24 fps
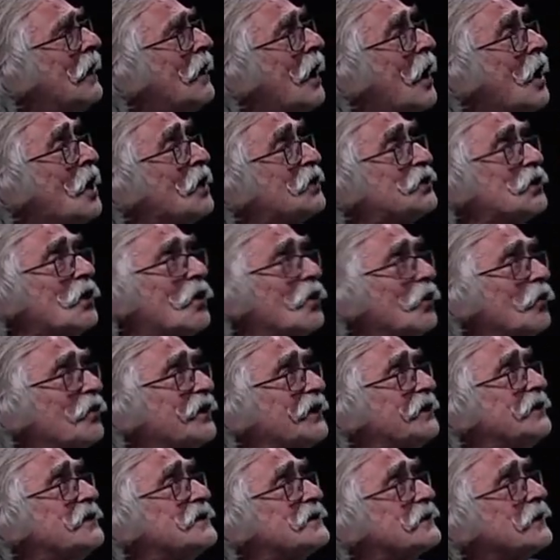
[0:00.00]
So we
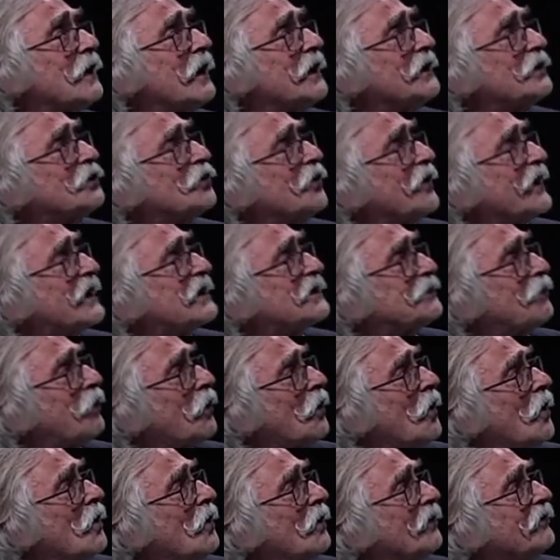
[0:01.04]
decide to
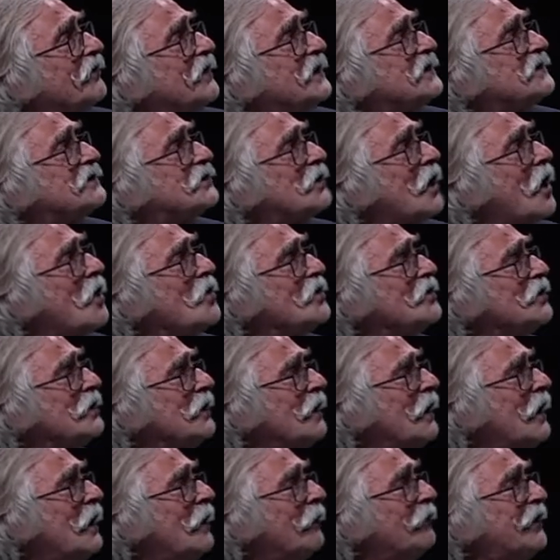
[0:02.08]
explore this zone
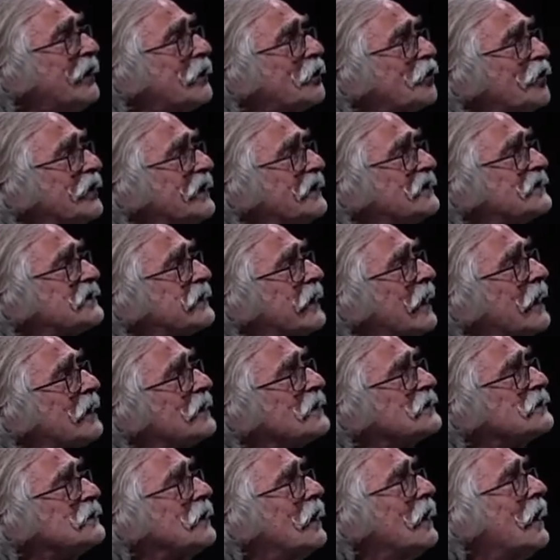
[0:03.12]
between cells
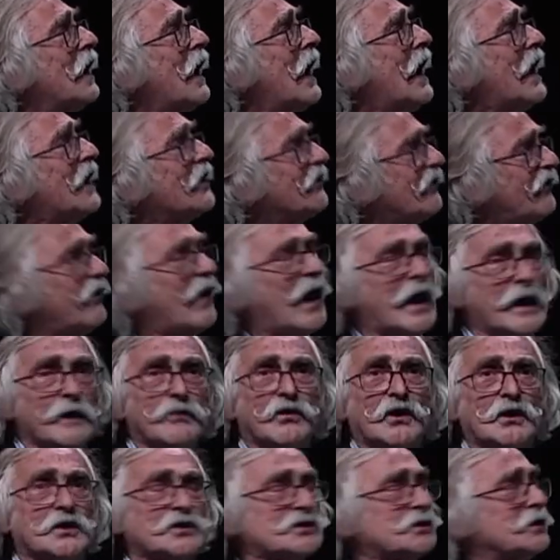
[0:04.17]
and
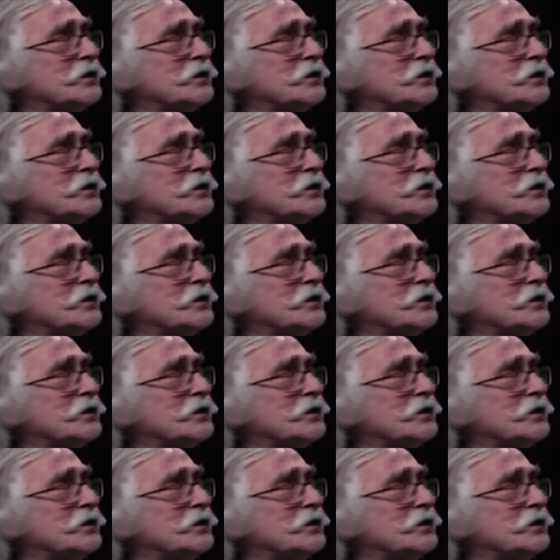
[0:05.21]
fibers.